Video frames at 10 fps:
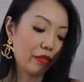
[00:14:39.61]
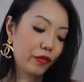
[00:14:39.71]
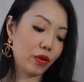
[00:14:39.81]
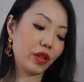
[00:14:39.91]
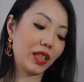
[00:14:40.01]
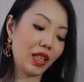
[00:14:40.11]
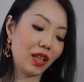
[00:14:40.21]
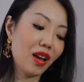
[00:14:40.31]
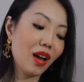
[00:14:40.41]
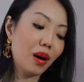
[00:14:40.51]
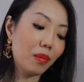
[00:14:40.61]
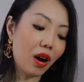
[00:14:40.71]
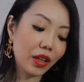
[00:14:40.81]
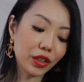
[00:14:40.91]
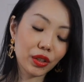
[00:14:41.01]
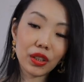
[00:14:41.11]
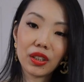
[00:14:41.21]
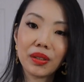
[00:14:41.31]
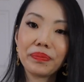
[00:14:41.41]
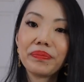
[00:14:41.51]
for the
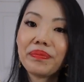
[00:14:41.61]
modern